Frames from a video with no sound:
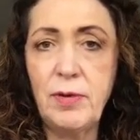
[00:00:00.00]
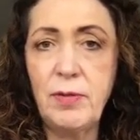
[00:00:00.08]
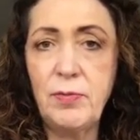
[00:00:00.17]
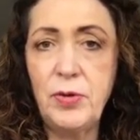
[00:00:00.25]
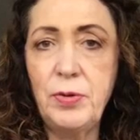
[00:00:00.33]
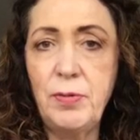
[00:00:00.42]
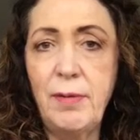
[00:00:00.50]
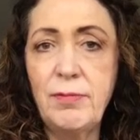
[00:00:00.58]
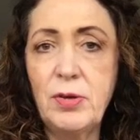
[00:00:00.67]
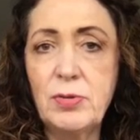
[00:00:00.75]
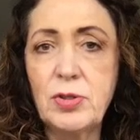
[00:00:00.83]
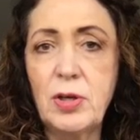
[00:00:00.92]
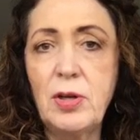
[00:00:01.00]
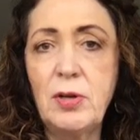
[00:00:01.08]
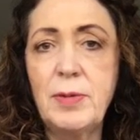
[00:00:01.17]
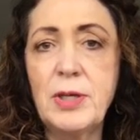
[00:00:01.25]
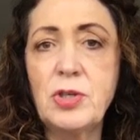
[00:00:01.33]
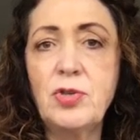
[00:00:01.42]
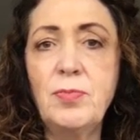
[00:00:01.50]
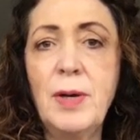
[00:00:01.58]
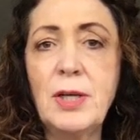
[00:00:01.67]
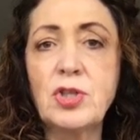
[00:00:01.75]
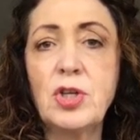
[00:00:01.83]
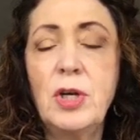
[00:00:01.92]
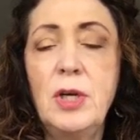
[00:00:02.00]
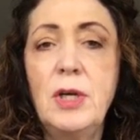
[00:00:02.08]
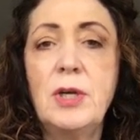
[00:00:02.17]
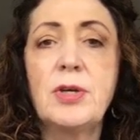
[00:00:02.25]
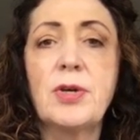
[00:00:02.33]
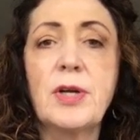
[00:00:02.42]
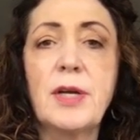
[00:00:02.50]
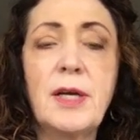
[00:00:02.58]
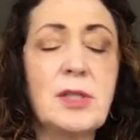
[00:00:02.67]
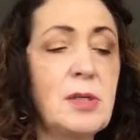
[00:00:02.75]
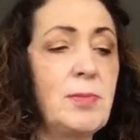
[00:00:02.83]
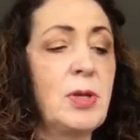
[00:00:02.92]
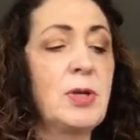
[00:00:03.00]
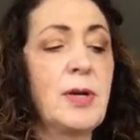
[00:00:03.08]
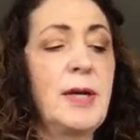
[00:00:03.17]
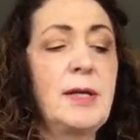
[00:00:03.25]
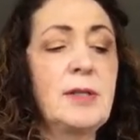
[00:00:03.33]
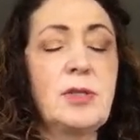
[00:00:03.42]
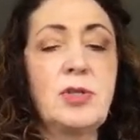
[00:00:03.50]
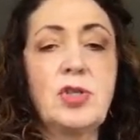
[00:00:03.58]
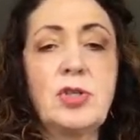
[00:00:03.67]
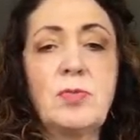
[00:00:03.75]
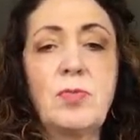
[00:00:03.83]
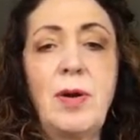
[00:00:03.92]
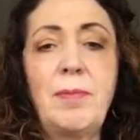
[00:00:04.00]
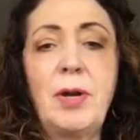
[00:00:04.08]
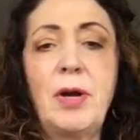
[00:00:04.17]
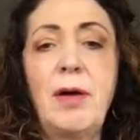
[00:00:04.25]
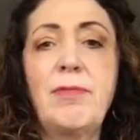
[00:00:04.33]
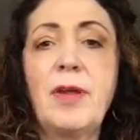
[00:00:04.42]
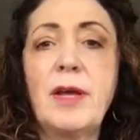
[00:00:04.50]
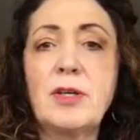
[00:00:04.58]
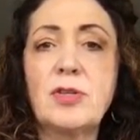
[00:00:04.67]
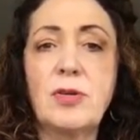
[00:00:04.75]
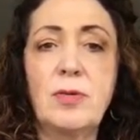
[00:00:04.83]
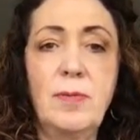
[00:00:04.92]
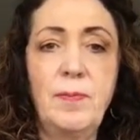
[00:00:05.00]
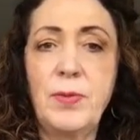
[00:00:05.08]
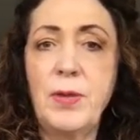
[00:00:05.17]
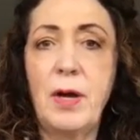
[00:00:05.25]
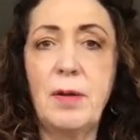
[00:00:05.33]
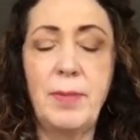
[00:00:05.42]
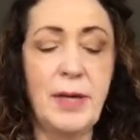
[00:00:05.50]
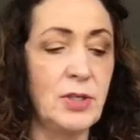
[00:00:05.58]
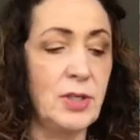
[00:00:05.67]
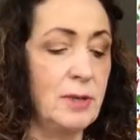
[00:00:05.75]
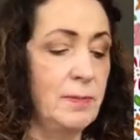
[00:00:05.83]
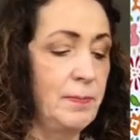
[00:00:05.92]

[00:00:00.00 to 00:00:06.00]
If you have used a little bit too much, you're going to get some on your hands and just rub it off like so. Not a big deal.